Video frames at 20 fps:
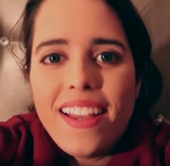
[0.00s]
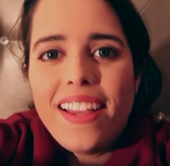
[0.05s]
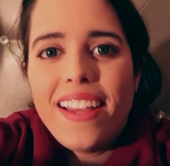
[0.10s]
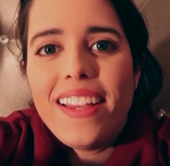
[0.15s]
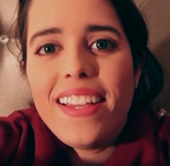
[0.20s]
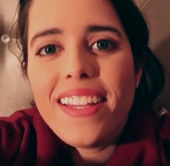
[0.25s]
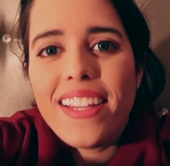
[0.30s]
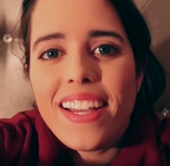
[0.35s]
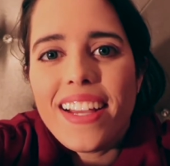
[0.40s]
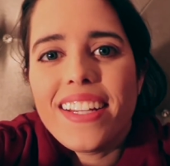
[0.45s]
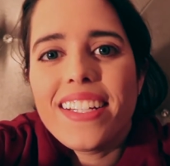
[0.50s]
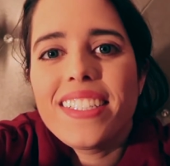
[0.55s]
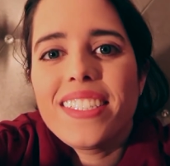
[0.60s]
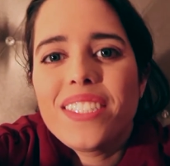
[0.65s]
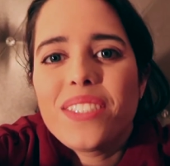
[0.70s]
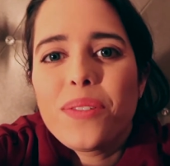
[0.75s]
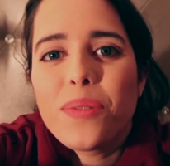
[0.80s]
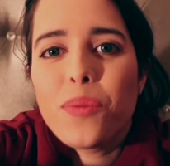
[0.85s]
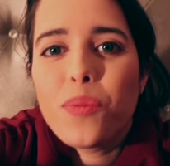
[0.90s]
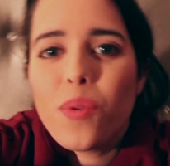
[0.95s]
Hey
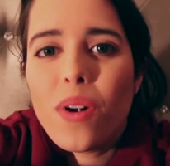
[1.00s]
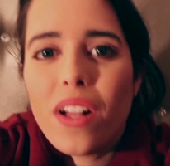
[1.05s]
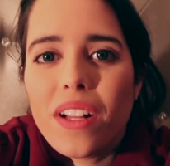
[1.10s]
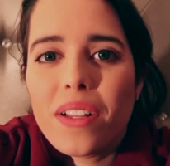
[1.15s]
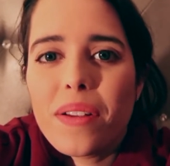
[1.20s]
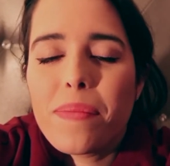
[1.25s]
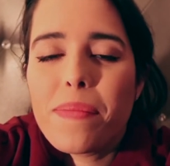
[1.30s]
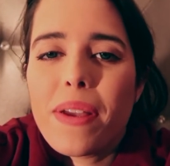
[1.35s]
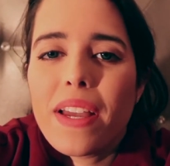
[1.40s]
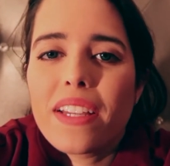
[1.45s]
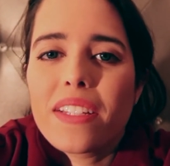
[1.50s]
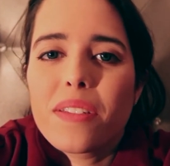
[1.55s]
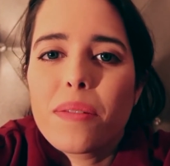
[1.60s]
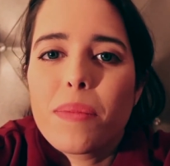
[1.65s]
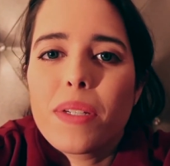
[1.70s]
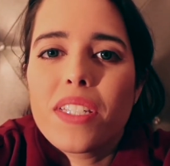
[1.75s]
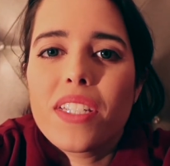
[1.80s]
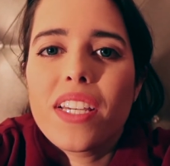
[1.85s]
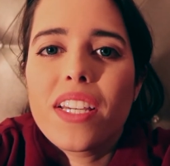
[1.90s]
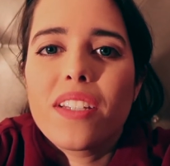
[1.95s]
guys, welcome back to
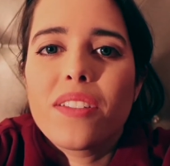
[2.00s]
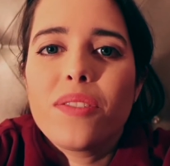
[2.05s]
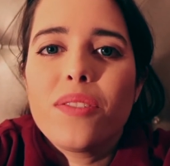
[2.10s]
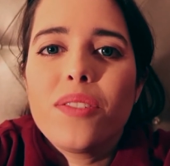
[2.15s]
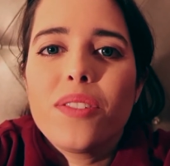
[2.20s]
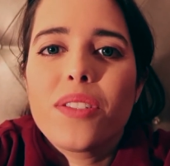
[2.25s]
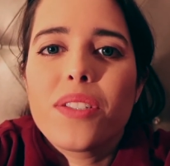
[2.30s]
my channel.